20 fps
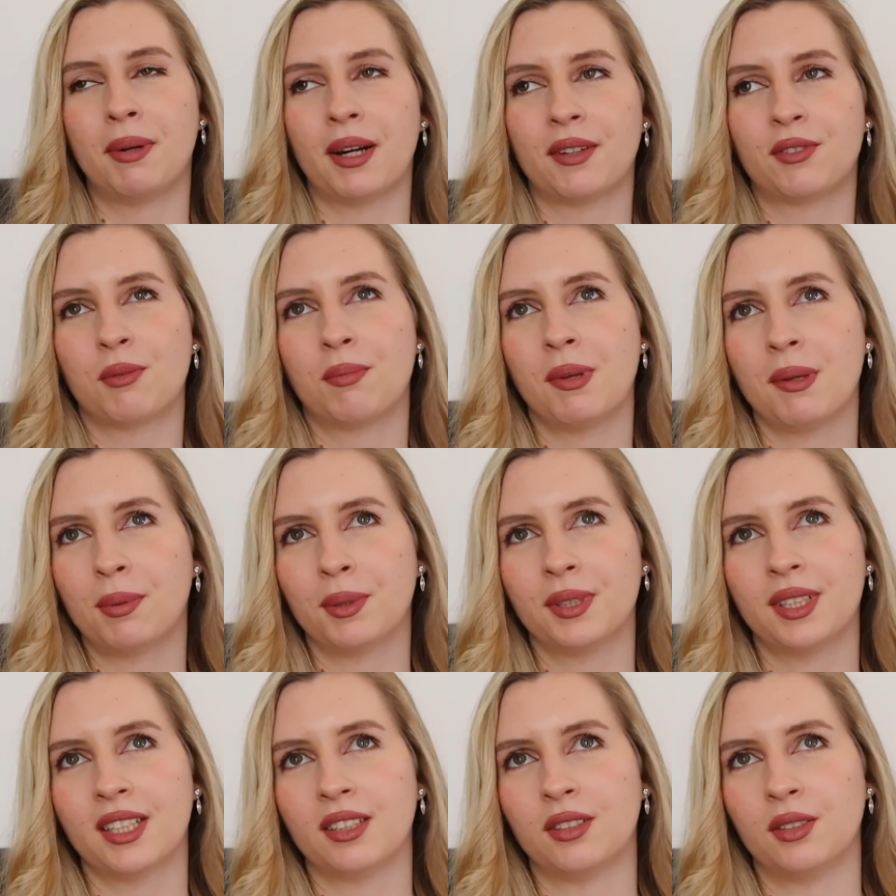But for
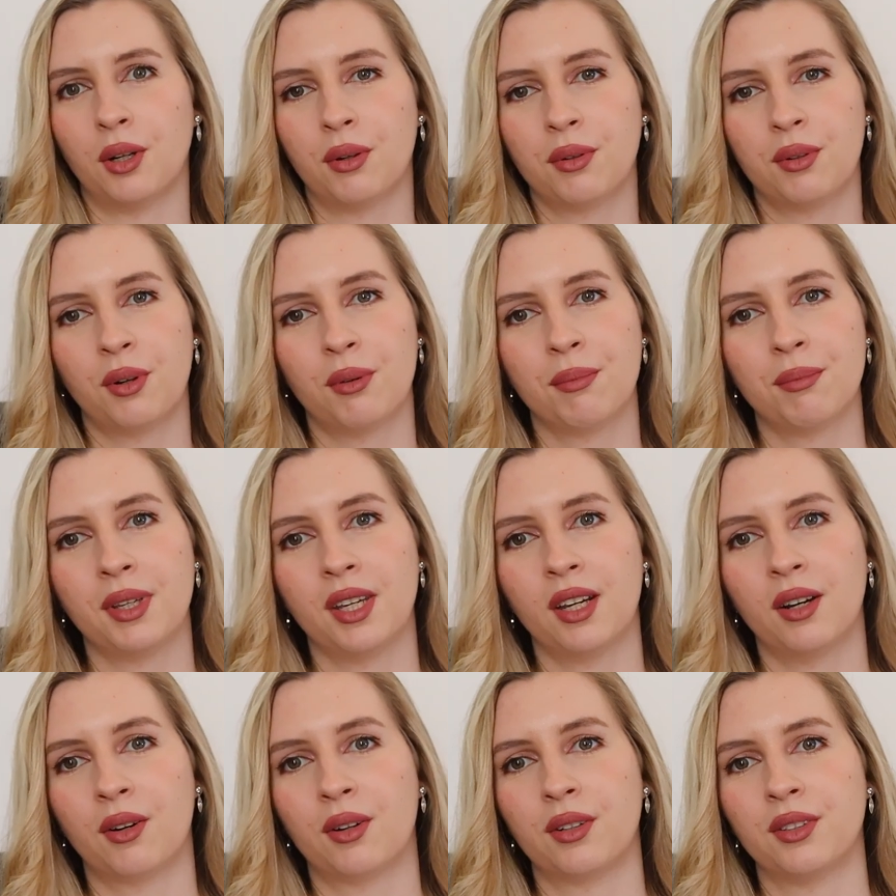people that don't know
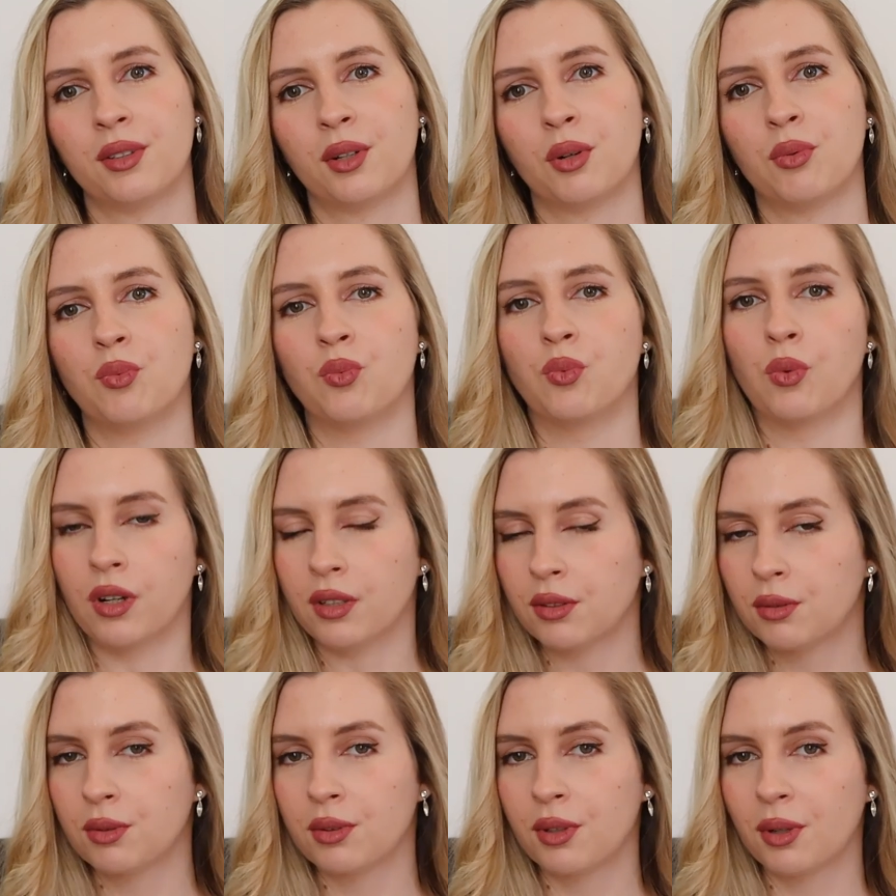me or don't
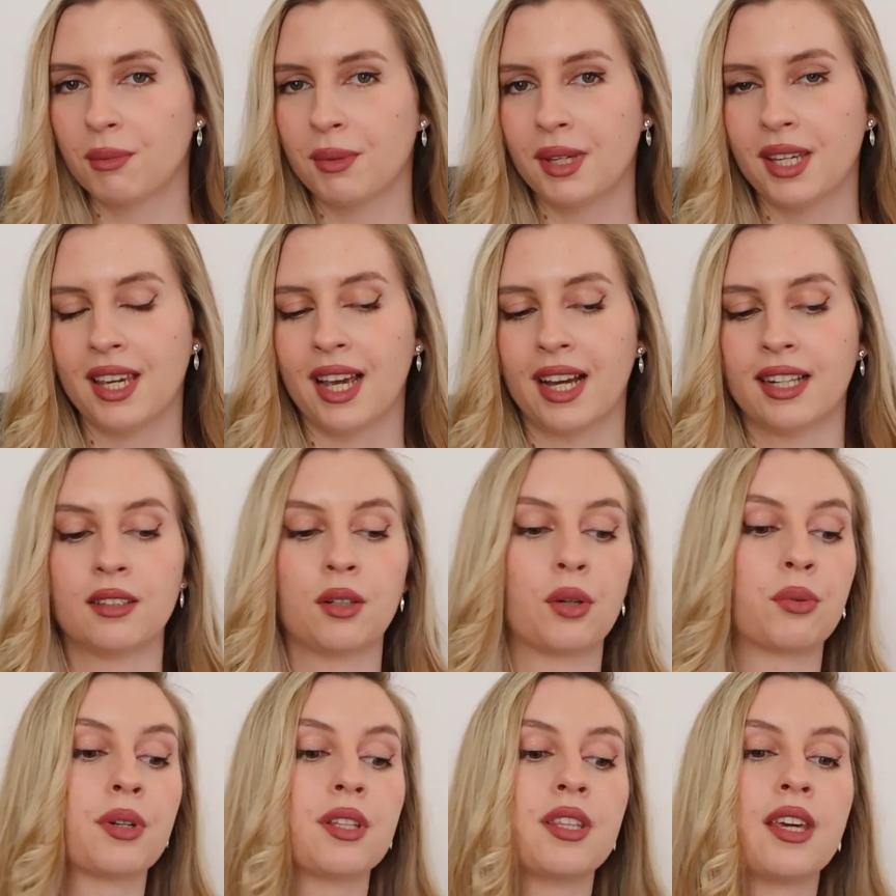want to know me and
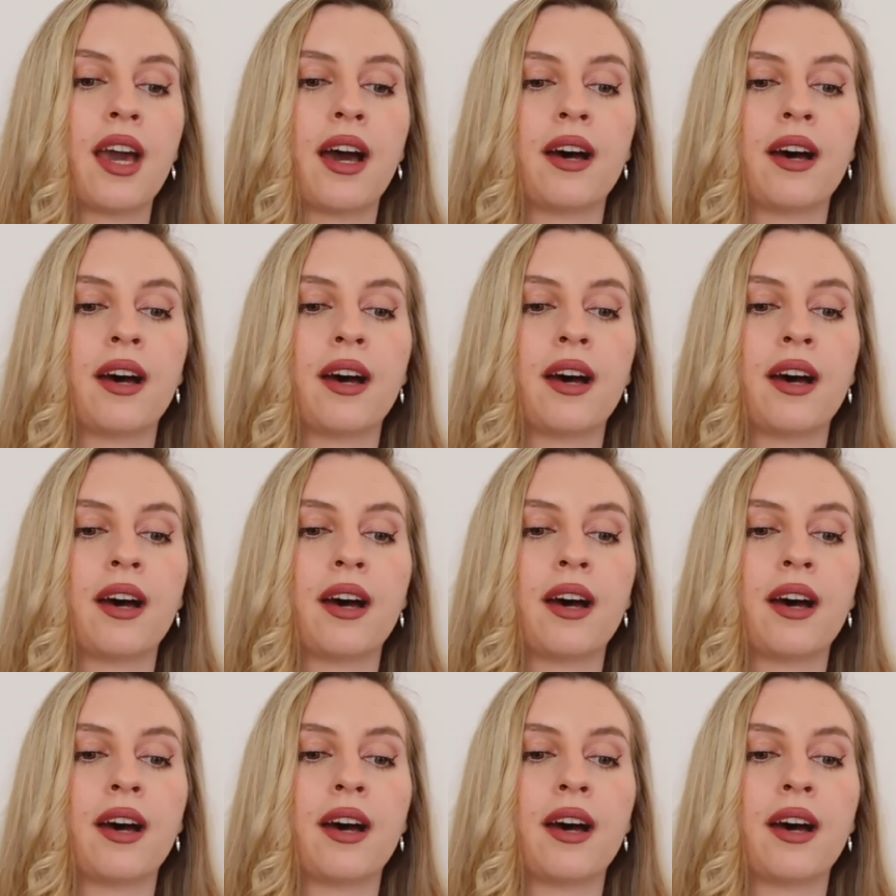already